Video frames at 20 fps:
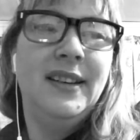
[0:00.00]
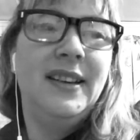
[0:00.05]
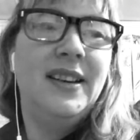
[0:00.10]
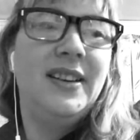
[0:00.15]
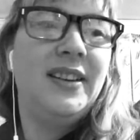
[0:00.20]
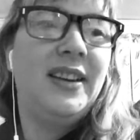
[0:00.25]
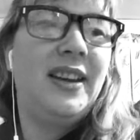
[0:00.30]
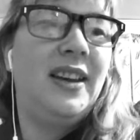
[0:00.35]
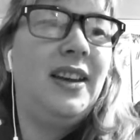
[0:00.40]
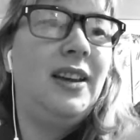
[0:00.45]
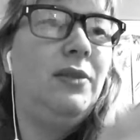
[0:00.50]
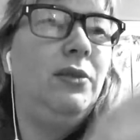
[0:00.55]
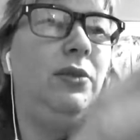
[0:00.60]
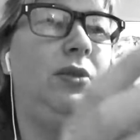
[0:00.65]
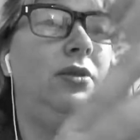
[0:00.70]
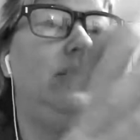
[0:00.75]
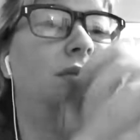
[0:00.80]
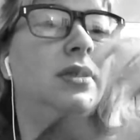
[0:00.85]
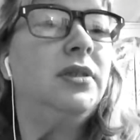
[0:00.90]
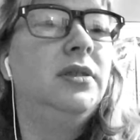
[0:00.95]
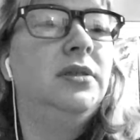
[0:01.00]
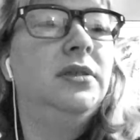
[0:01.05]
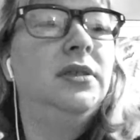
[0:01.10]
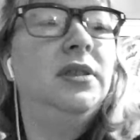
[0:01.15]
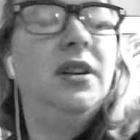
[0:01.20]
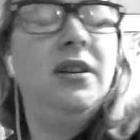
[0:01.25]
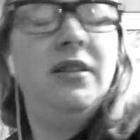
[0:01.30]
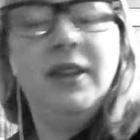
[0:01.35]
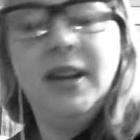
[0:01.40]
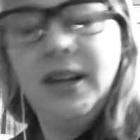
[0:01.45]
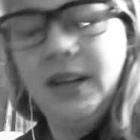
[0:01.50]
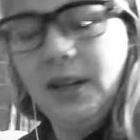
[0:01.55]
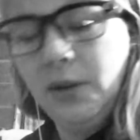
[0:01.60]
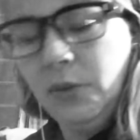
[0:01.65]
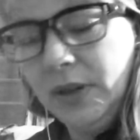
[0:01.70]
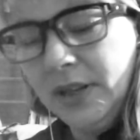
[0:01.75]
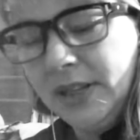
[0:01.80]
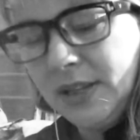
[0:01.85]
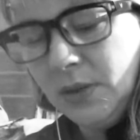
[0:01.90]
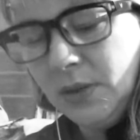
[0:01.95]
Okay, woo. Alrighty, what does he